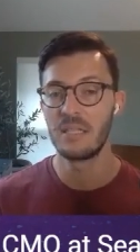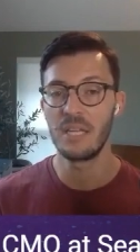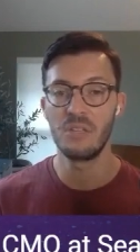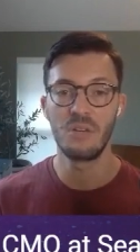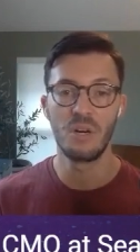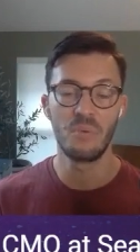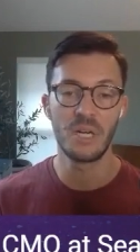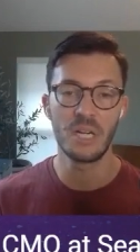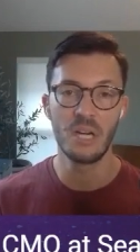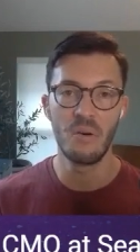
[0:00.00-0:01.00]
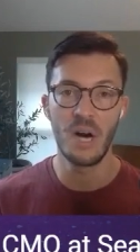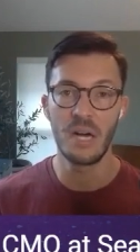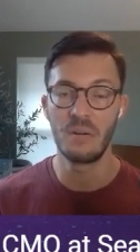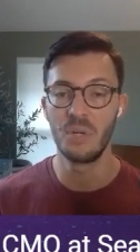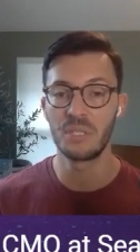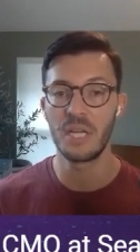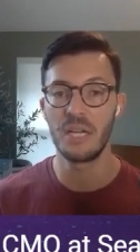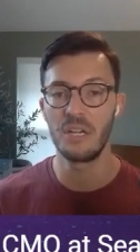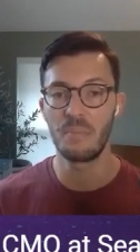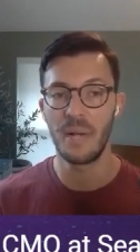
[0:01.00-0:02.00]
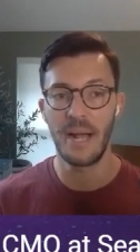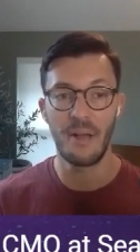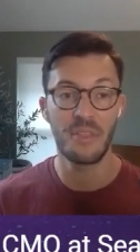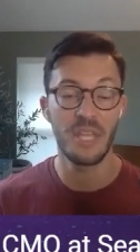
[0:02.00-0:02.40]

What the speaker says: that you don't want to go on a multi-year path,